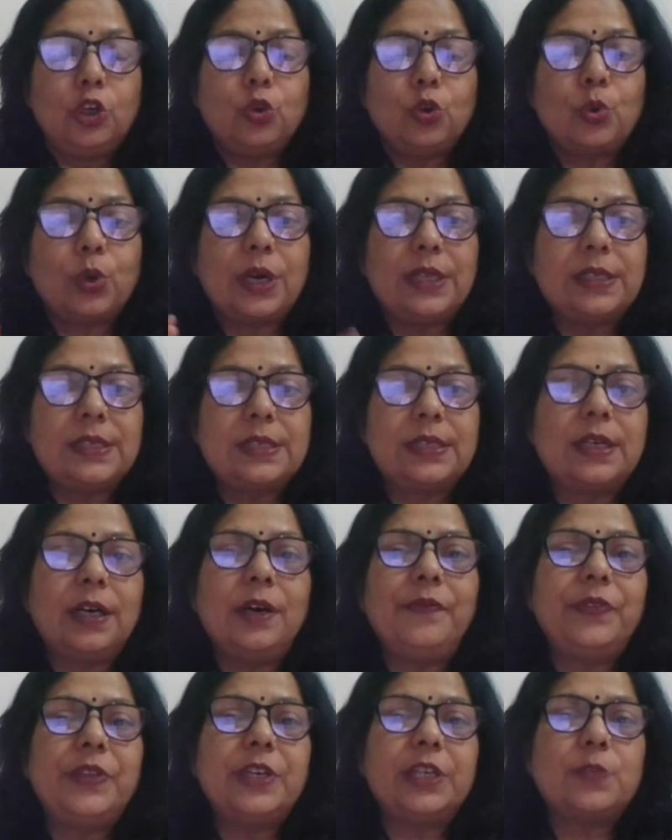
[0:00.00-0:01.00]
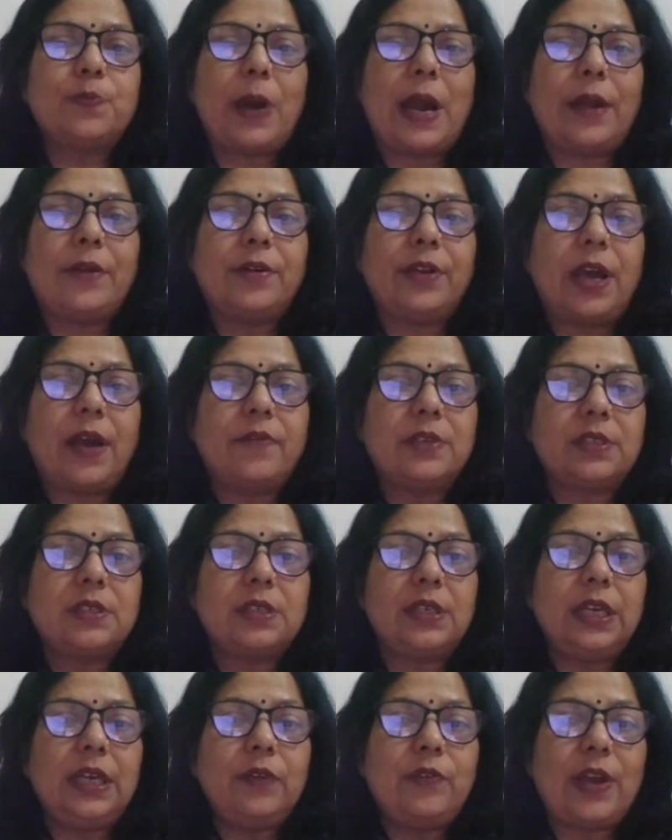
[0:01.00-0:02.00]
To conserve this
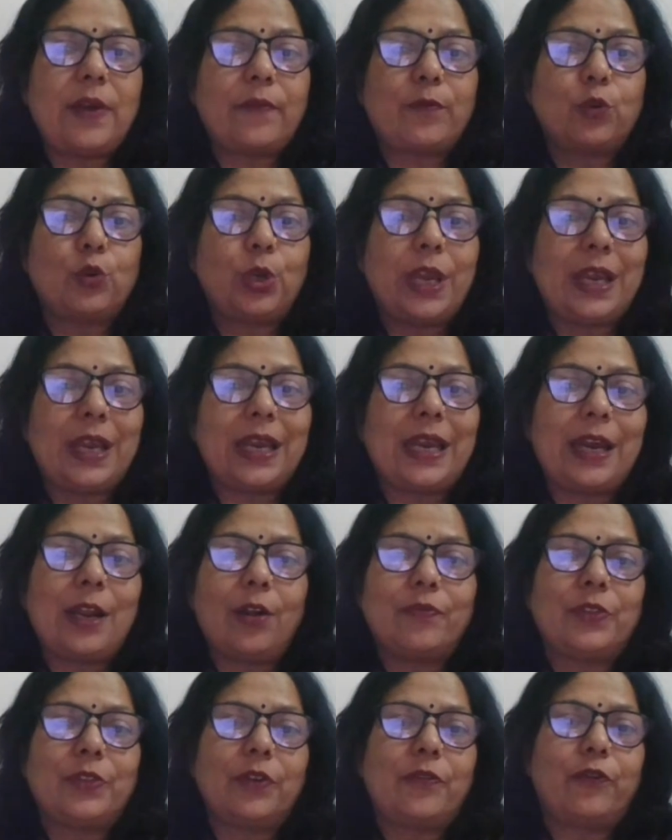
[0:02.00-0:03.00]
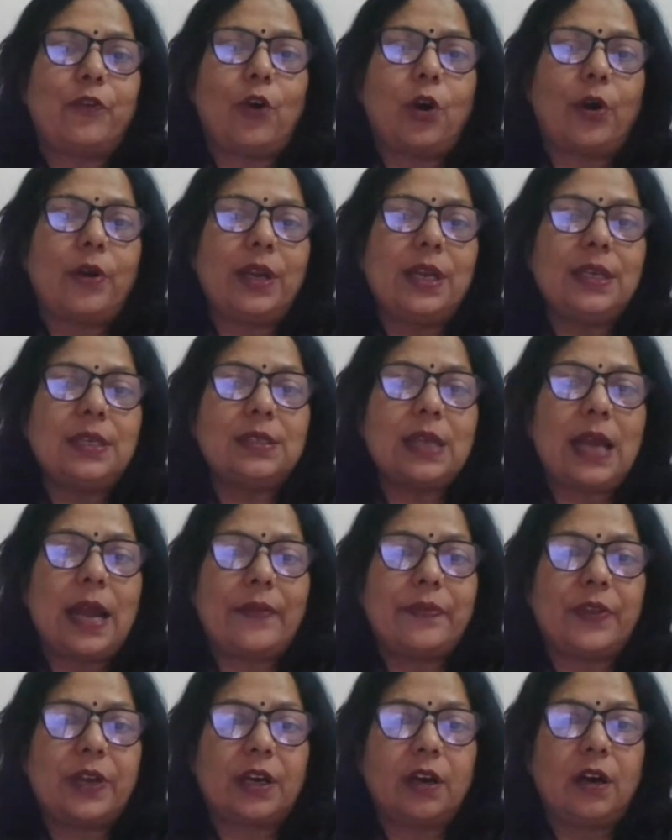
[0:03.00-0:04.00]
biodiversity, we have to take care of the forest,
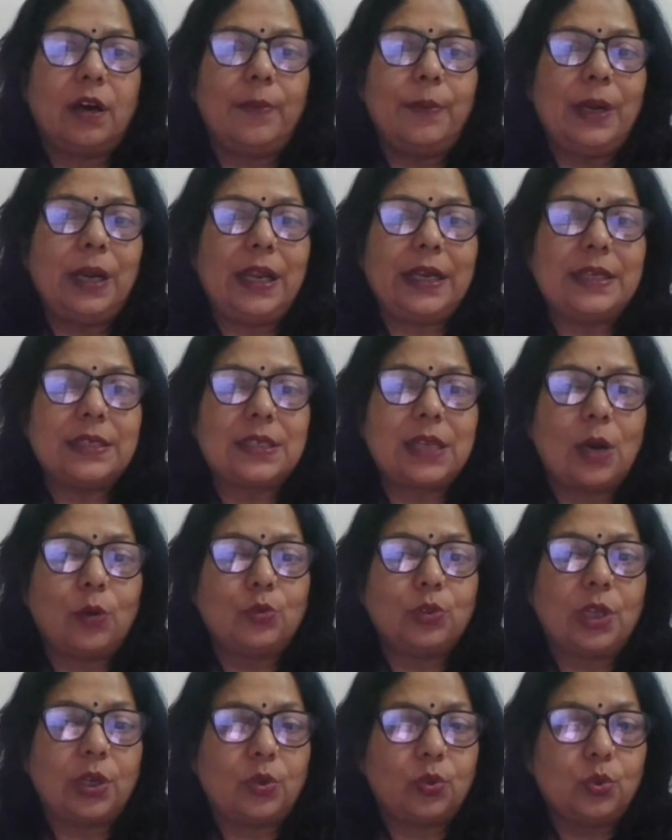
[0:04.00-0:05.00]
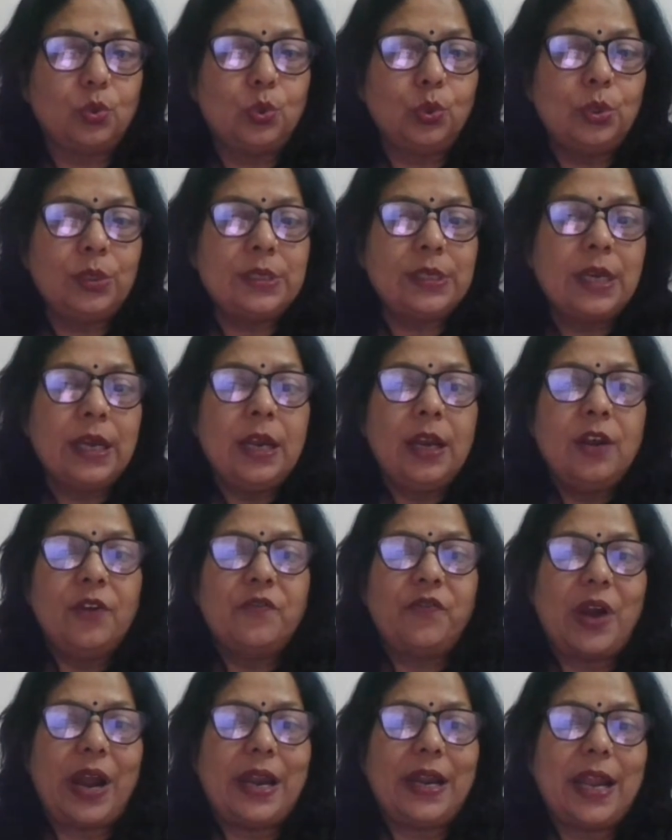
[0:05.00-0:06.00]
and the government lays down the rules.
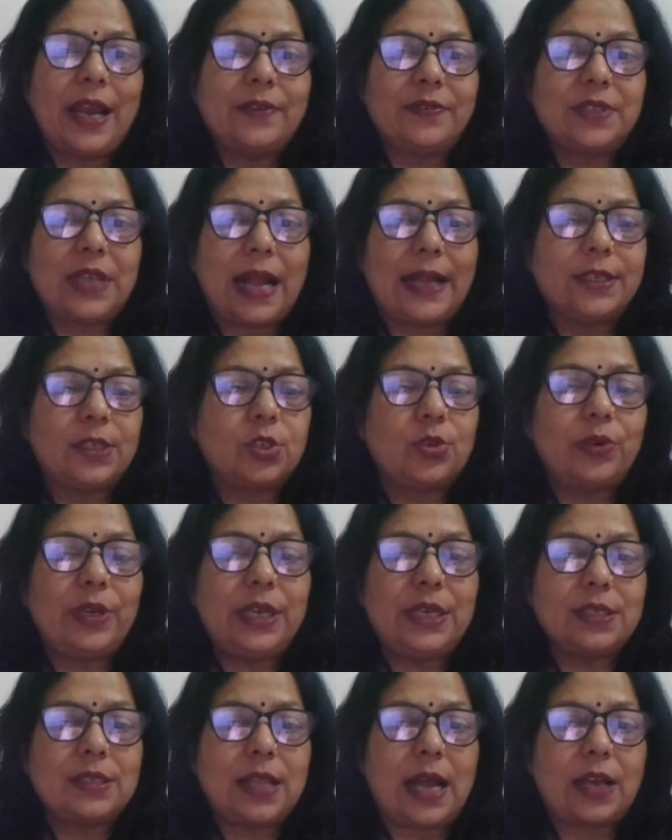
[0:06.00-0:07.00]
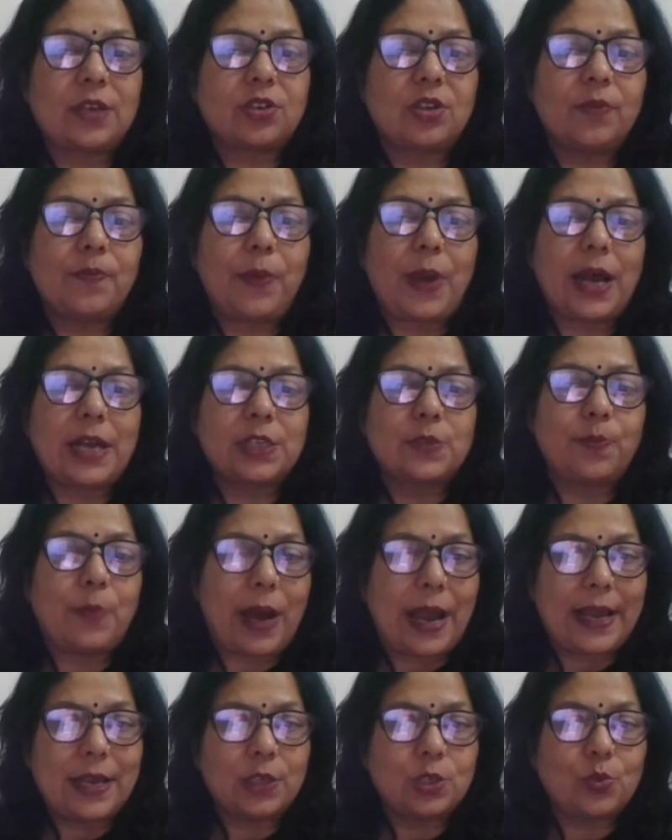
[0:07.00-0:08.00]
Wildlife sanctuaries, national parks,
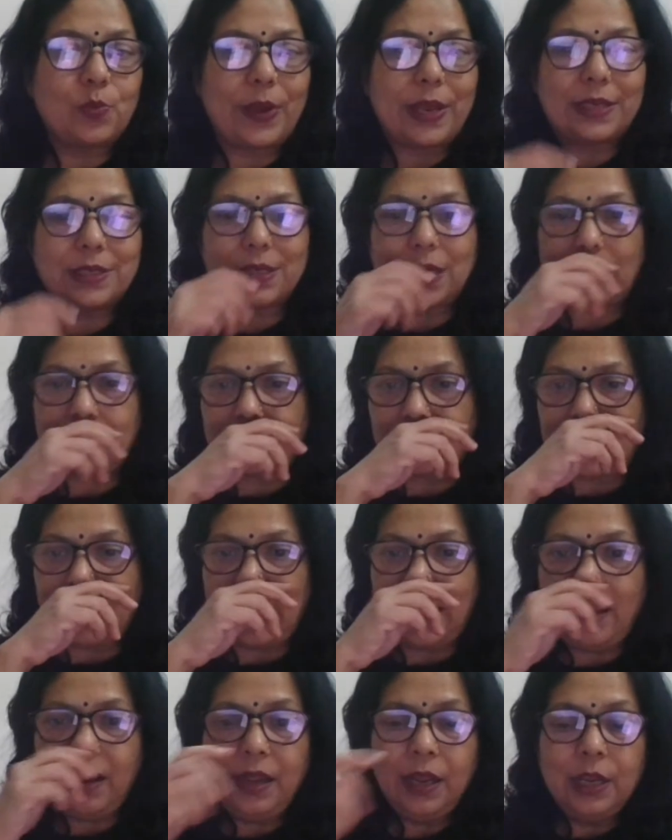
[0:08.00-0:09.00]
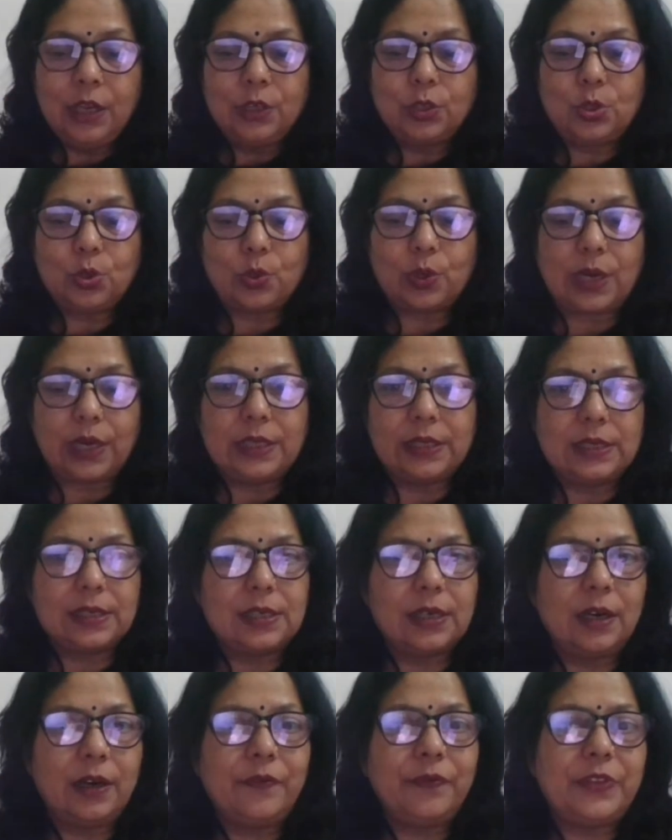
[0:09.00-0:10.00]
biospheres are there to
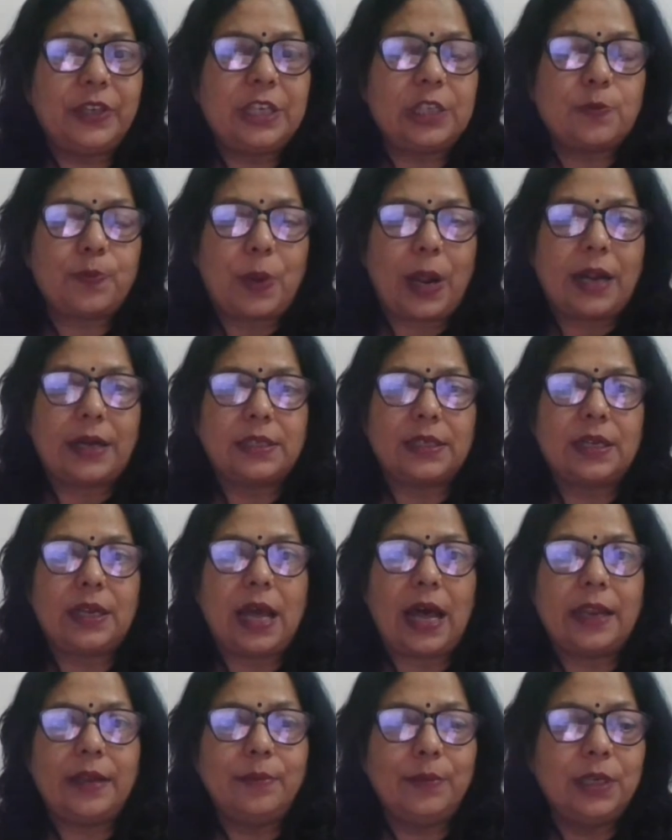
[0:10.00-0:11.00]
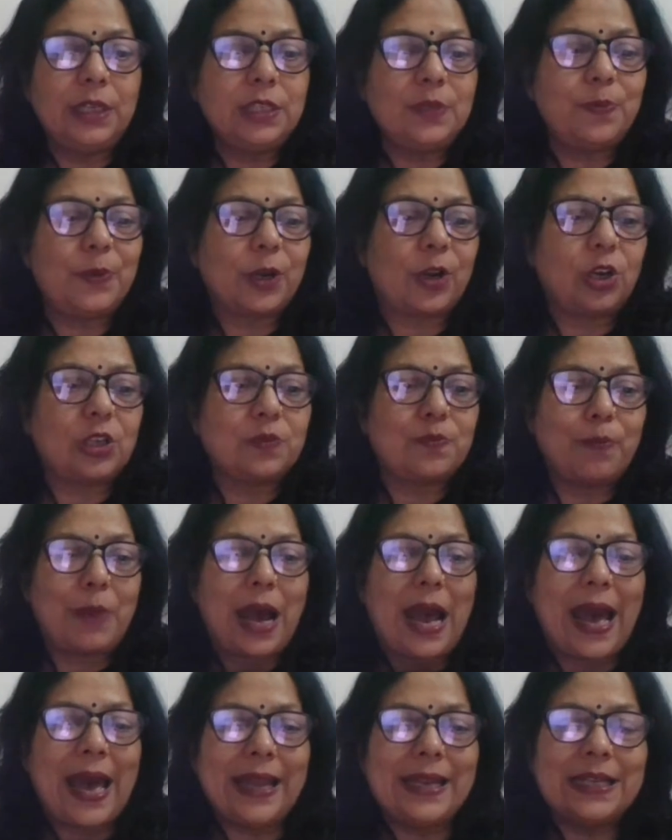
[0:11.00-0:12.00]
conserve these plants and animals because
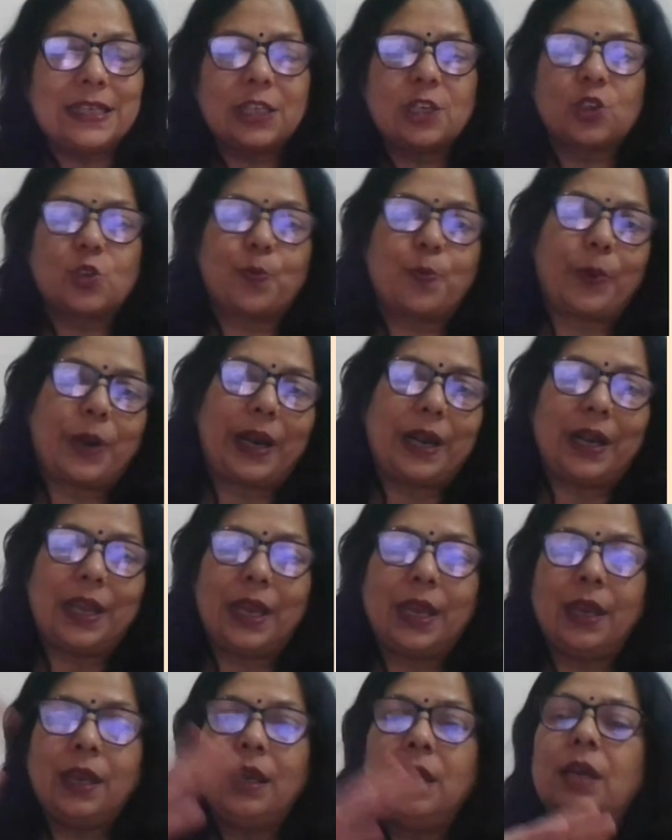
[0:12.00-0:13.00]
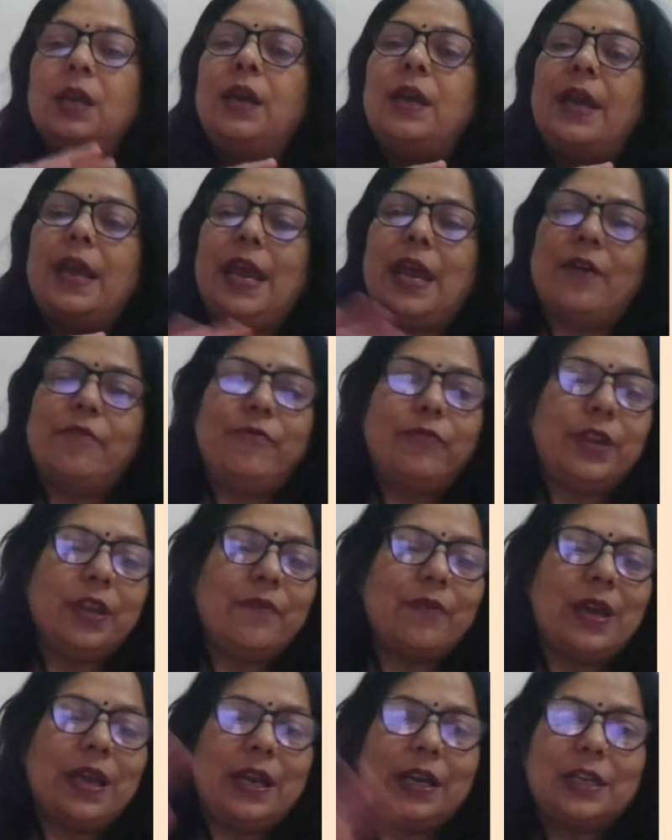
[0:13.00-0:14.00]
man is spreading
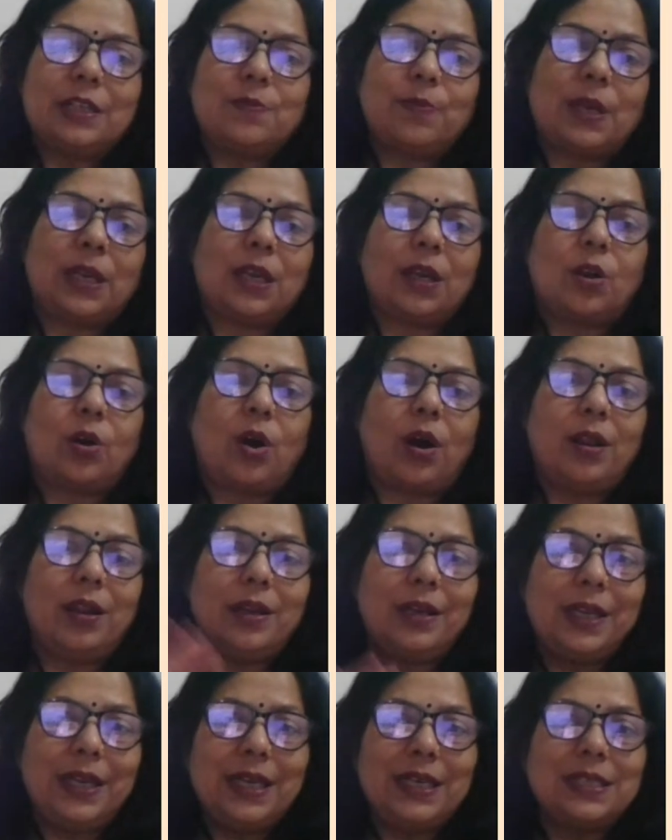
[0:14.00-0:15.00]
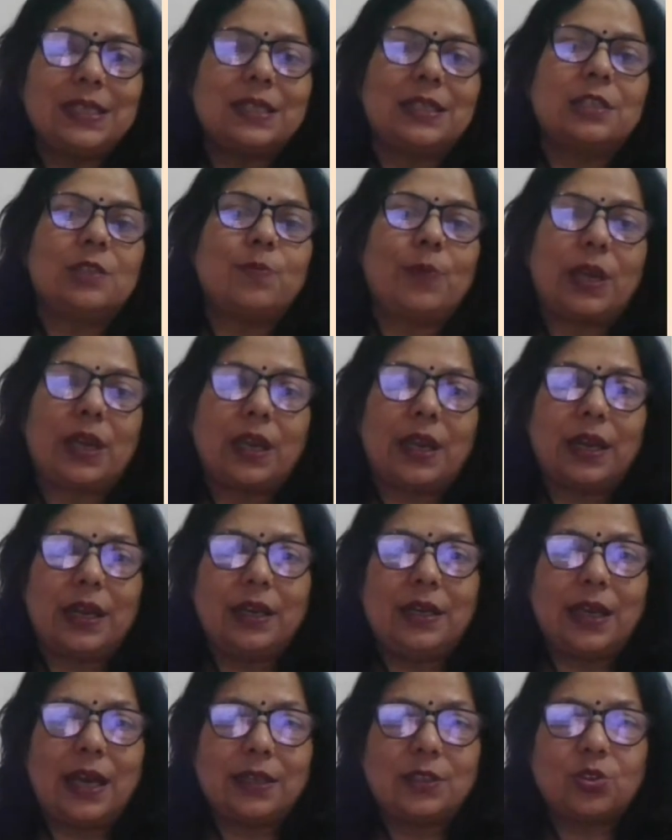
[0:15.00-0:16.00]
everywhere. It is making colonies, it is making
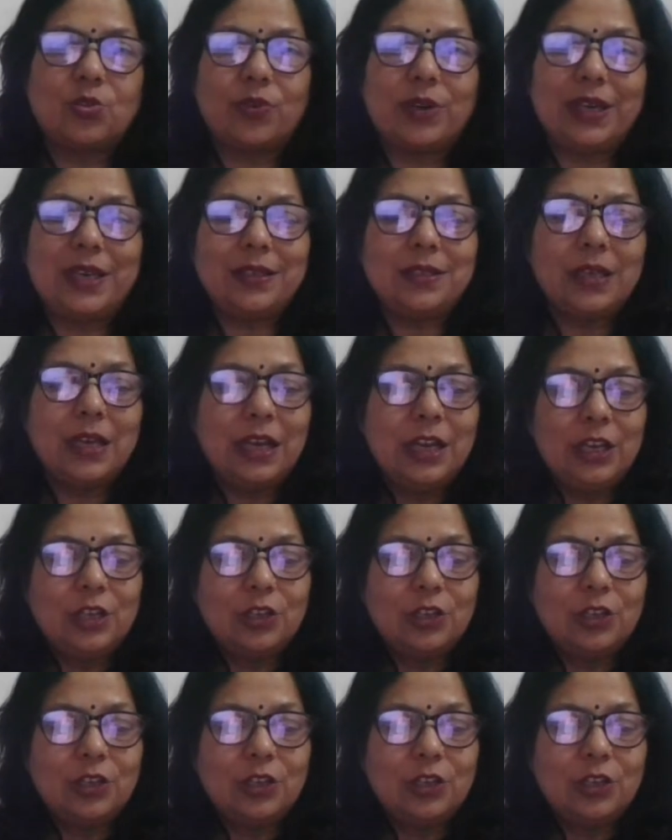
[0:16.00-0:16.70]
industries.